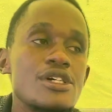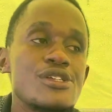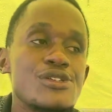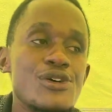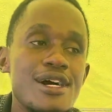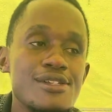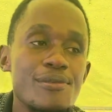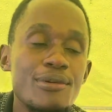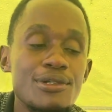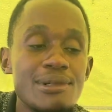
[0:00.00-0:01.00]
so go and
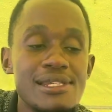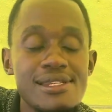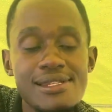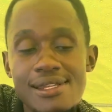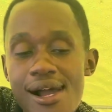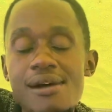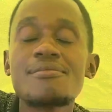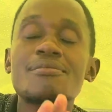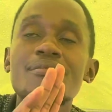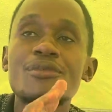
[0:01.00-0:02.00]
support my sister
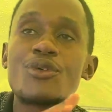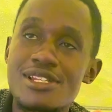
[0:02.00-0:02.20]
go